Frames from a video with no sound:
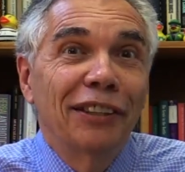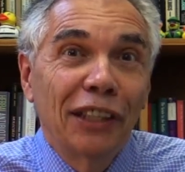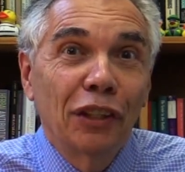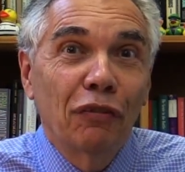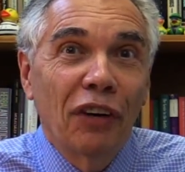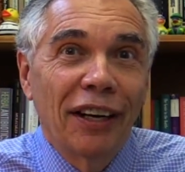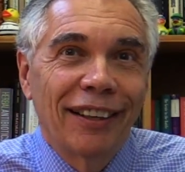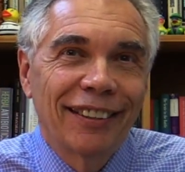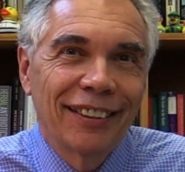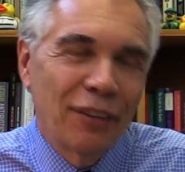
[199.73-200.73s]
disease
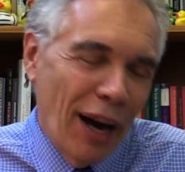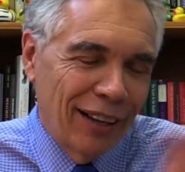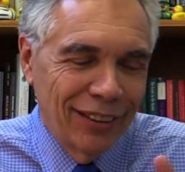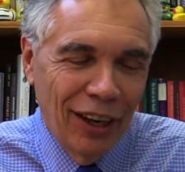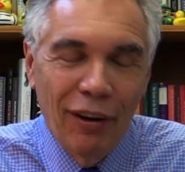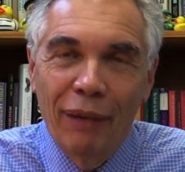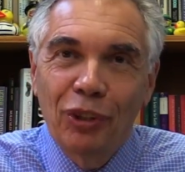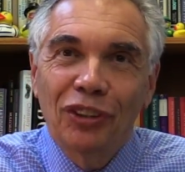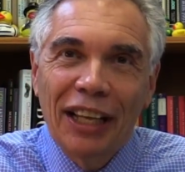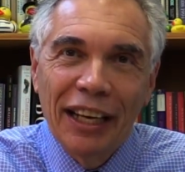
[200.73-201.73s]
fear. Well, no, I'm
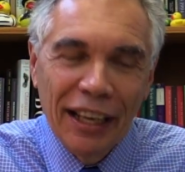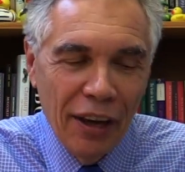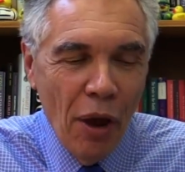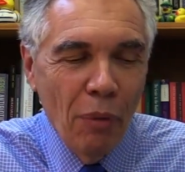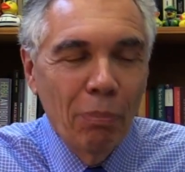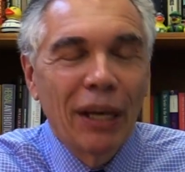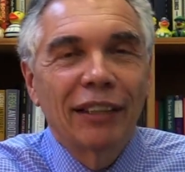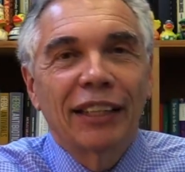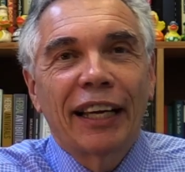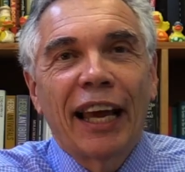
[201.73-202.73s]
just kidding.
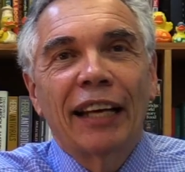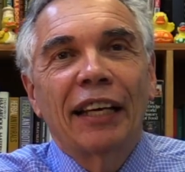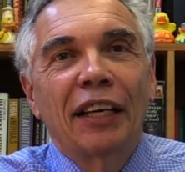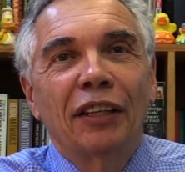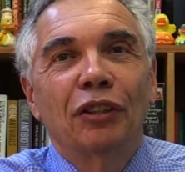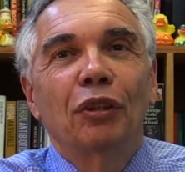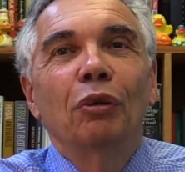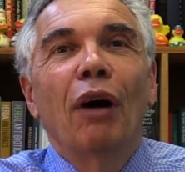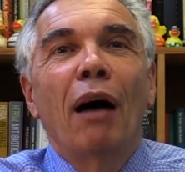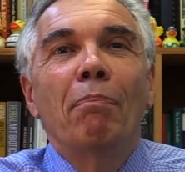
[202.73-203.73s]
Because again, here
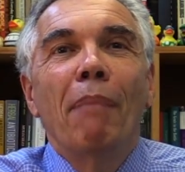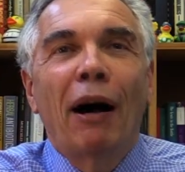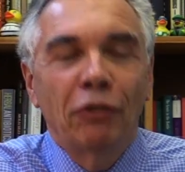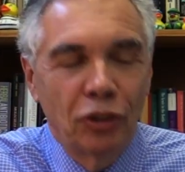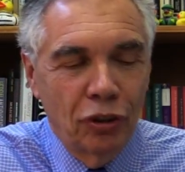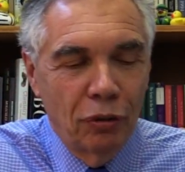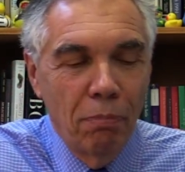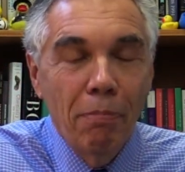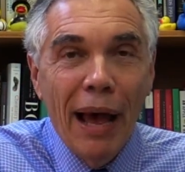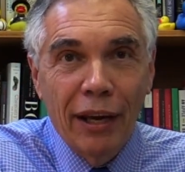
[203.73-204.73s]
too, amounts
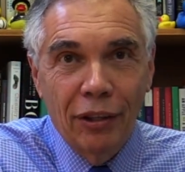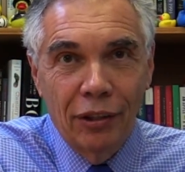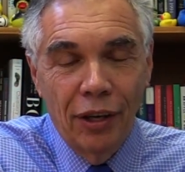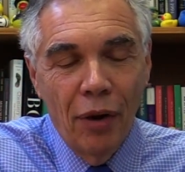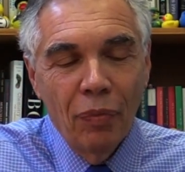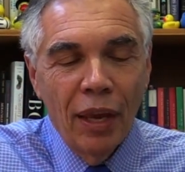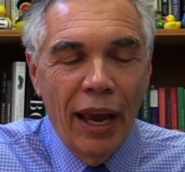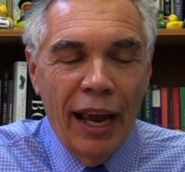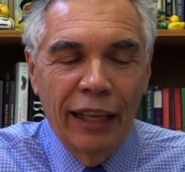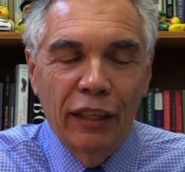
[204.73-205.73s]
matter.
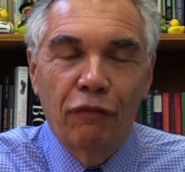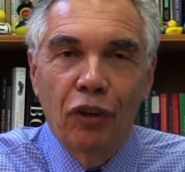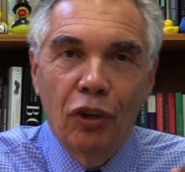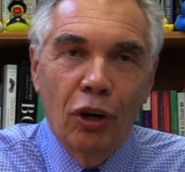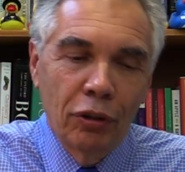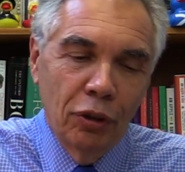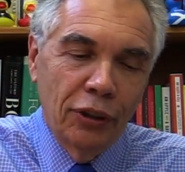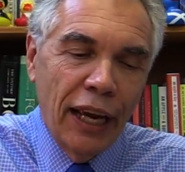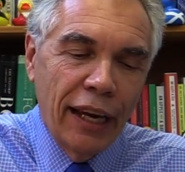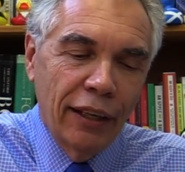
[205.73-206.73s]
And if you're going to
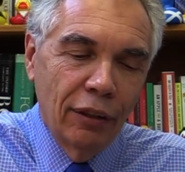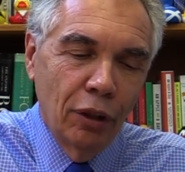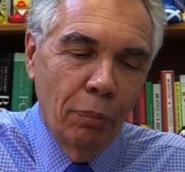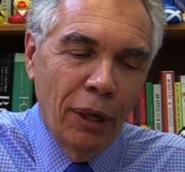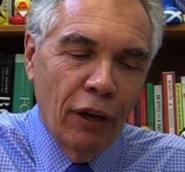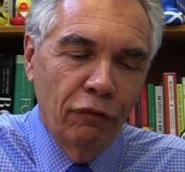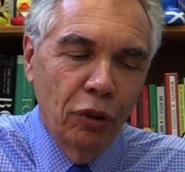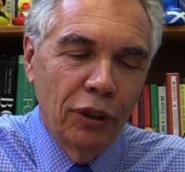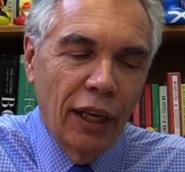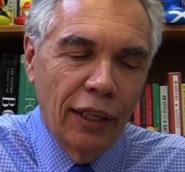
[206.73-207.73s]
take a little bit of
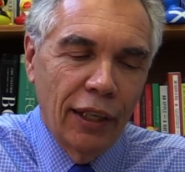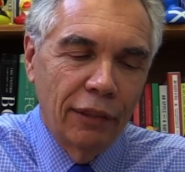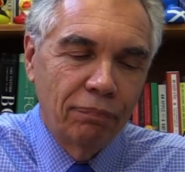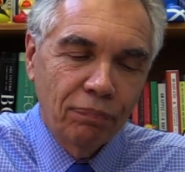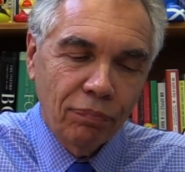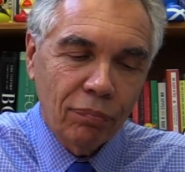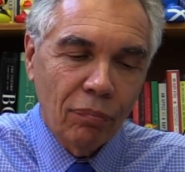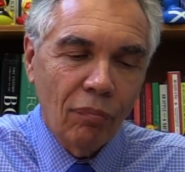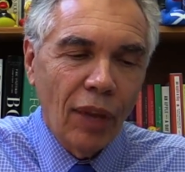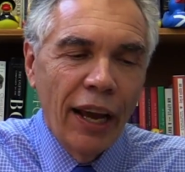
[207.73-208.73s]
Nutella
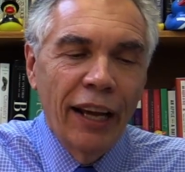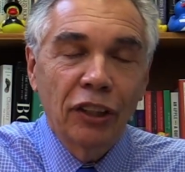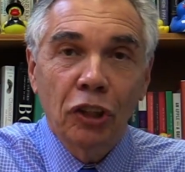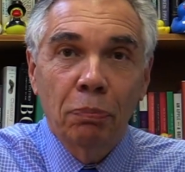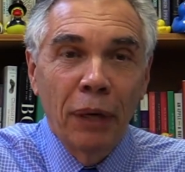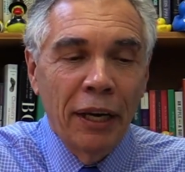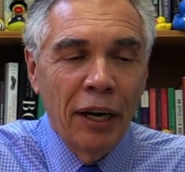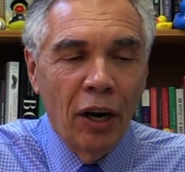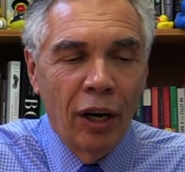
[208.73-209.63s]
and spread it